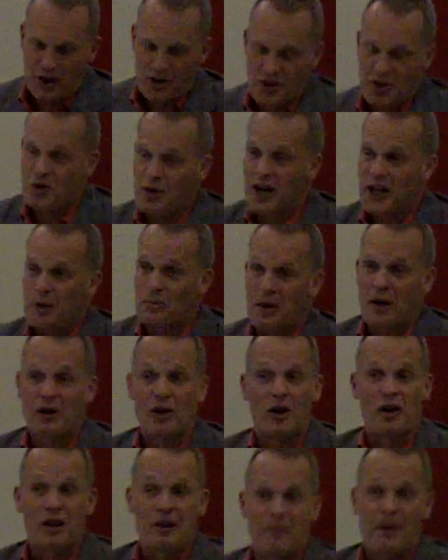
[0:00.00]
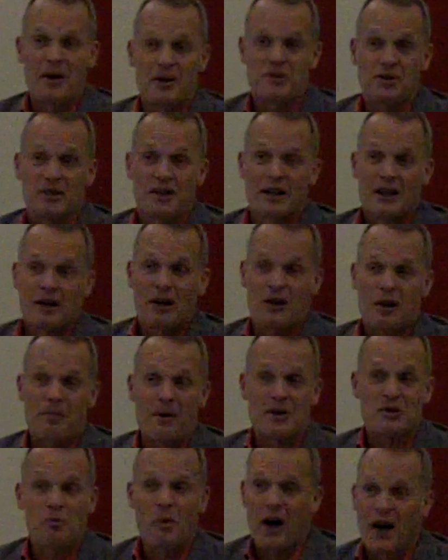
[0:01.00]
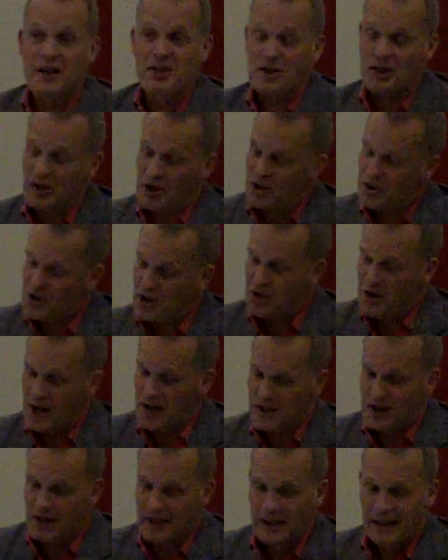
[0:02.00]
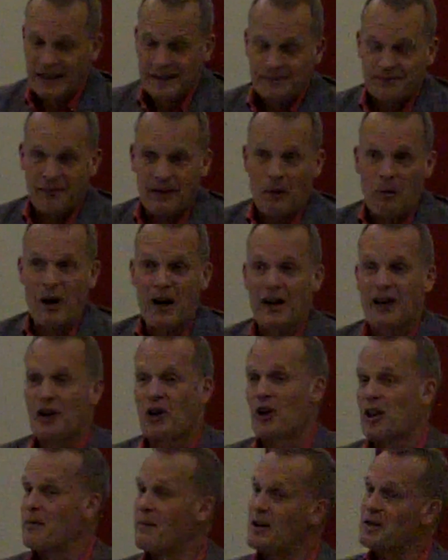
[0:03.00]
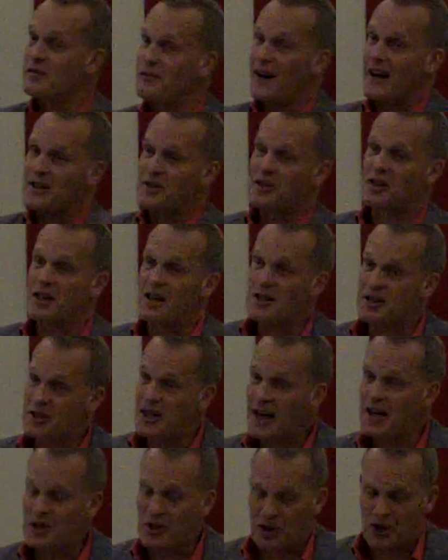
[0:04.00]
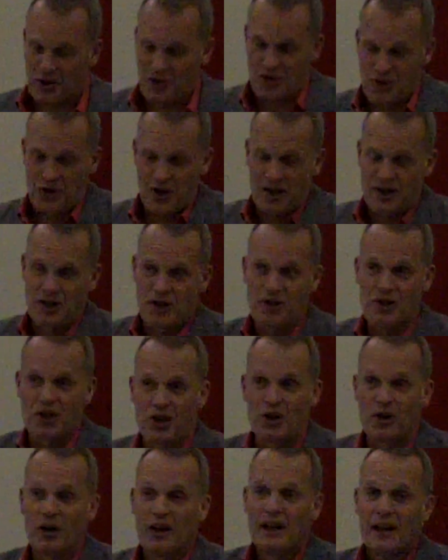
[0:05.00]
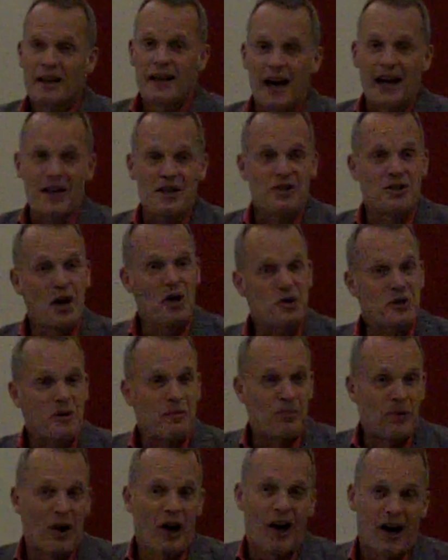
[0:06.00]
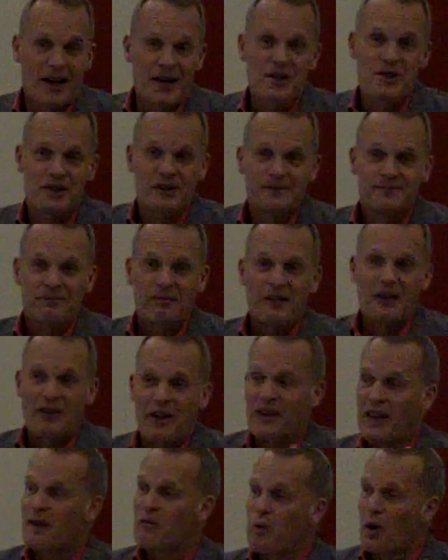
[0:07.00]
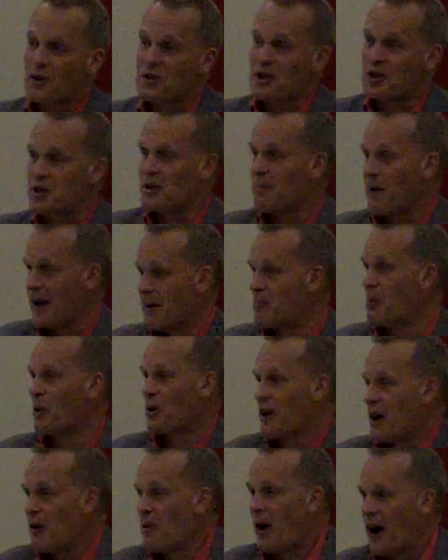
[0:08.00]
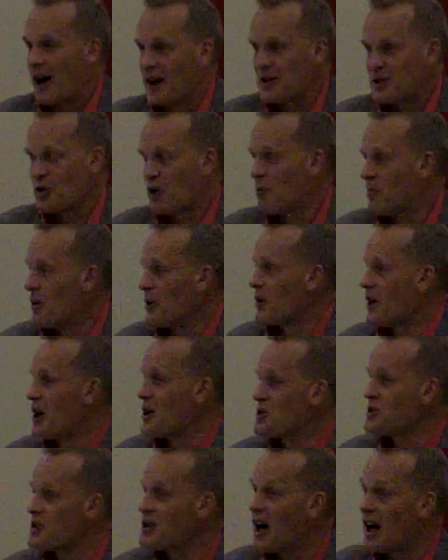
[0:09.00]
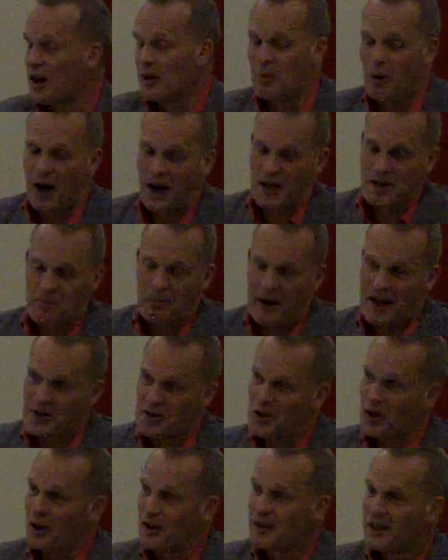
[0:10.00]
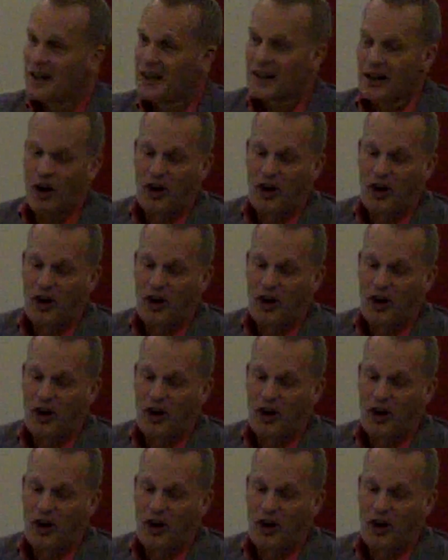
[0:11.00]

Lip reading: concentrated, and a lot of the best wines are concentrated, where a lot of the most fancy estates are concentrated too. And it's no surprise that they wanted to make Bordeaux wines, or Bordeaux-style wines, based on